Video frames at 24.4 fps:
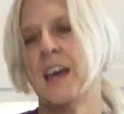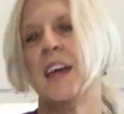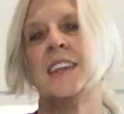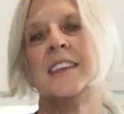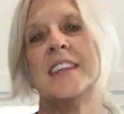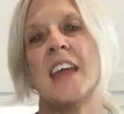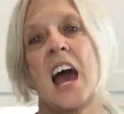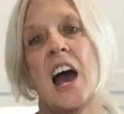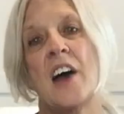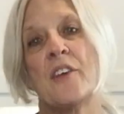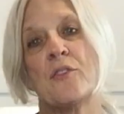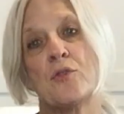
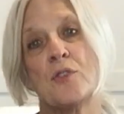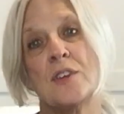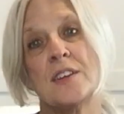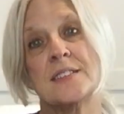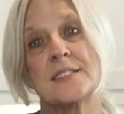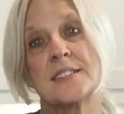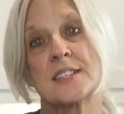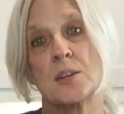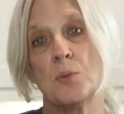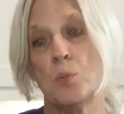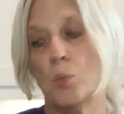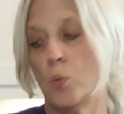Now I've
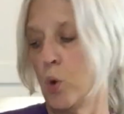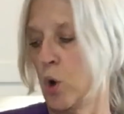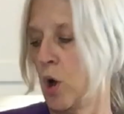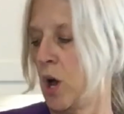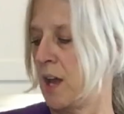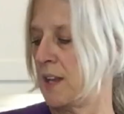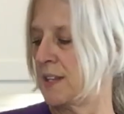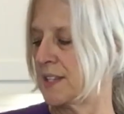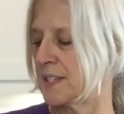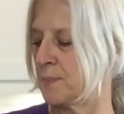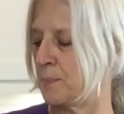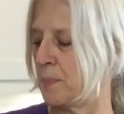rinsed them
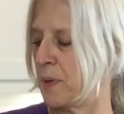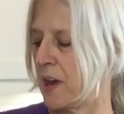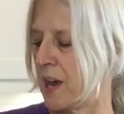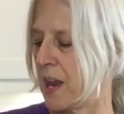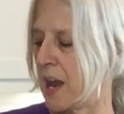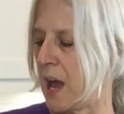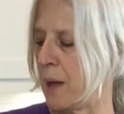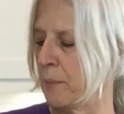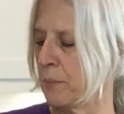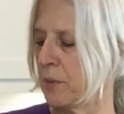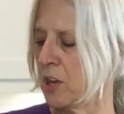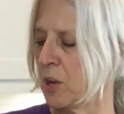once, but
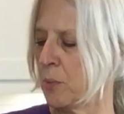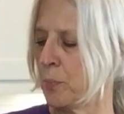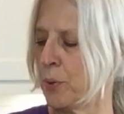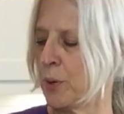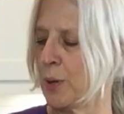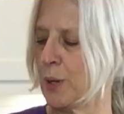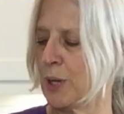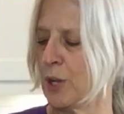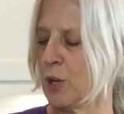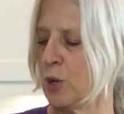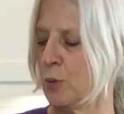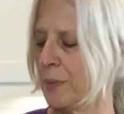I'm going to put
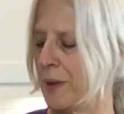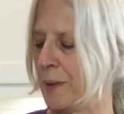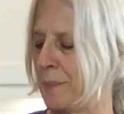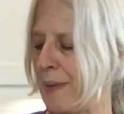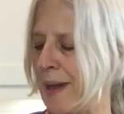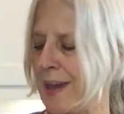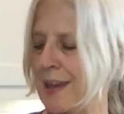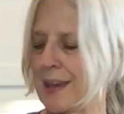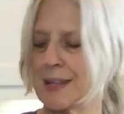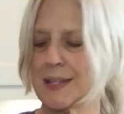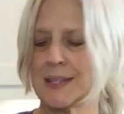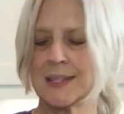a little bit of
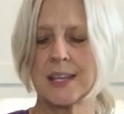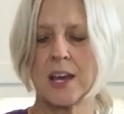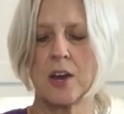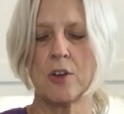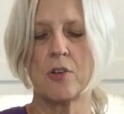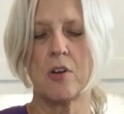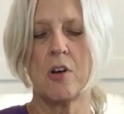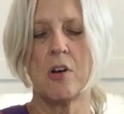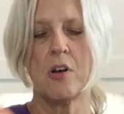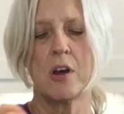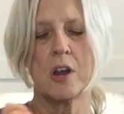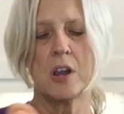baking
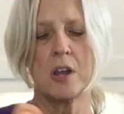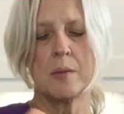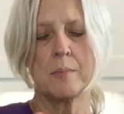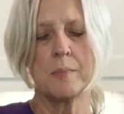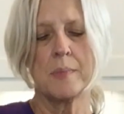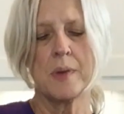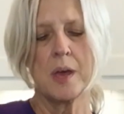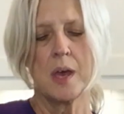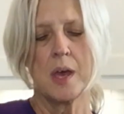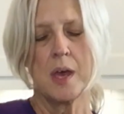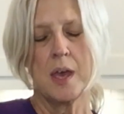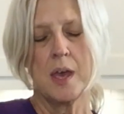soda on
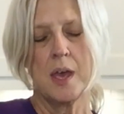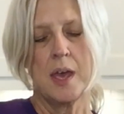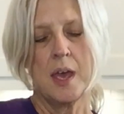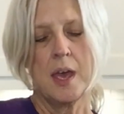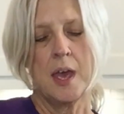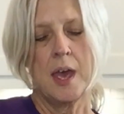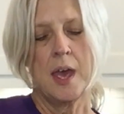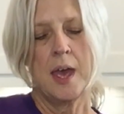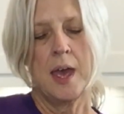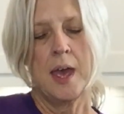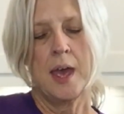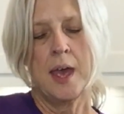them.
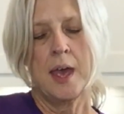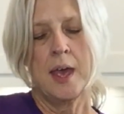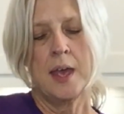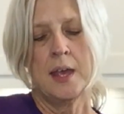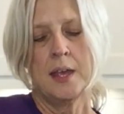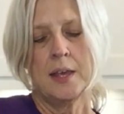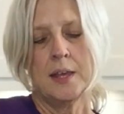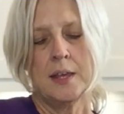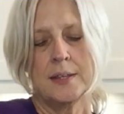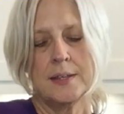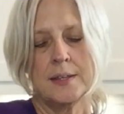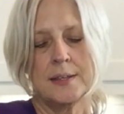
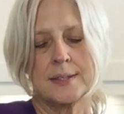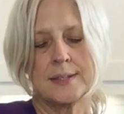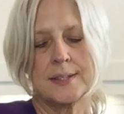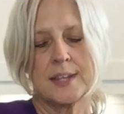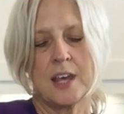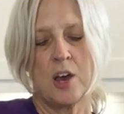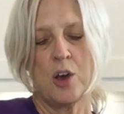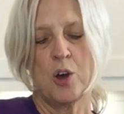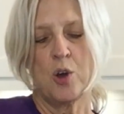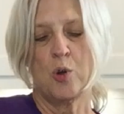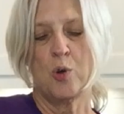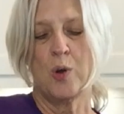
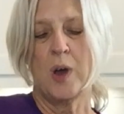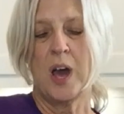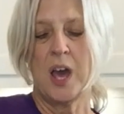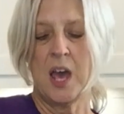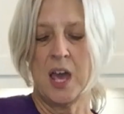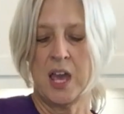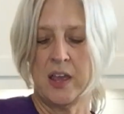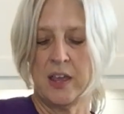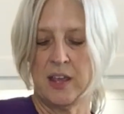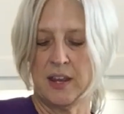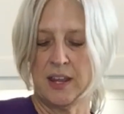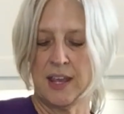So,
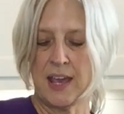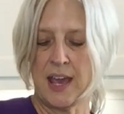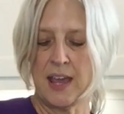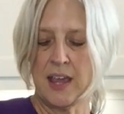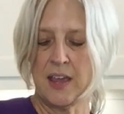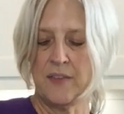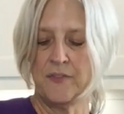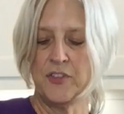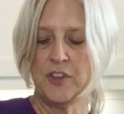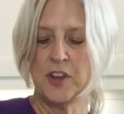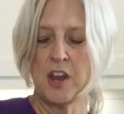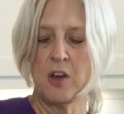
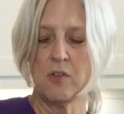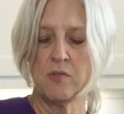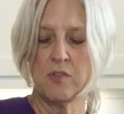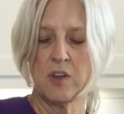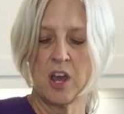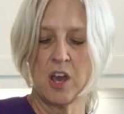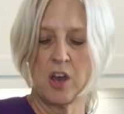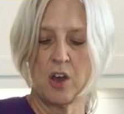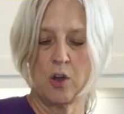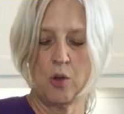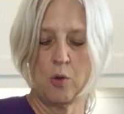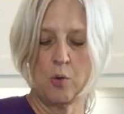if you don't
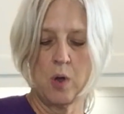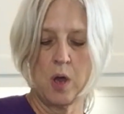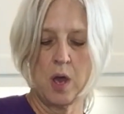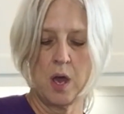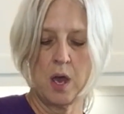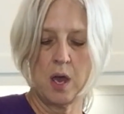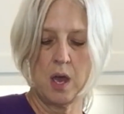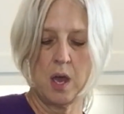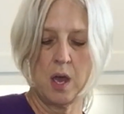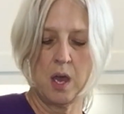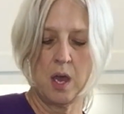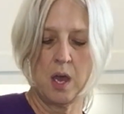know,
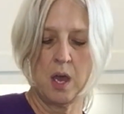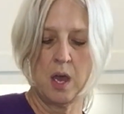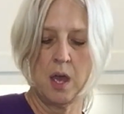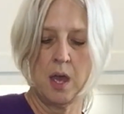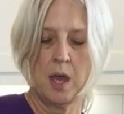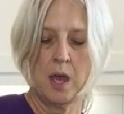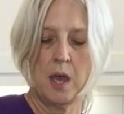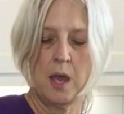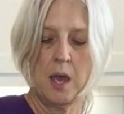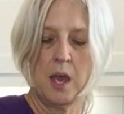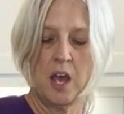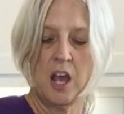
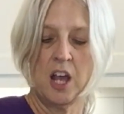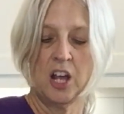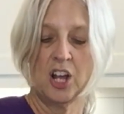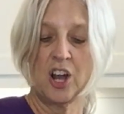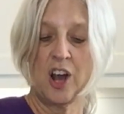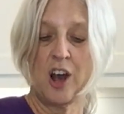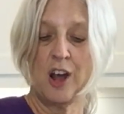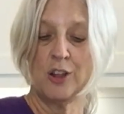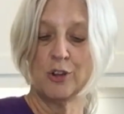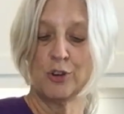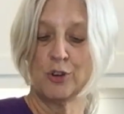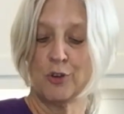
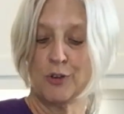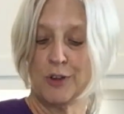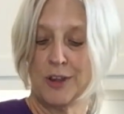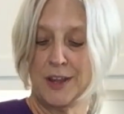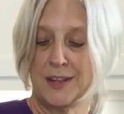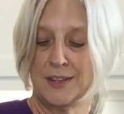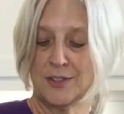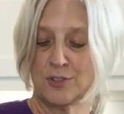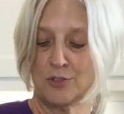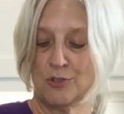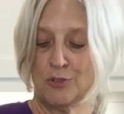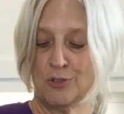collard
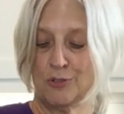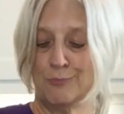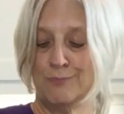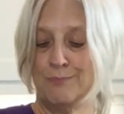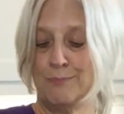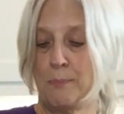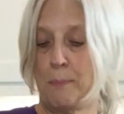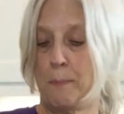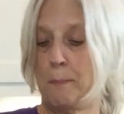greens are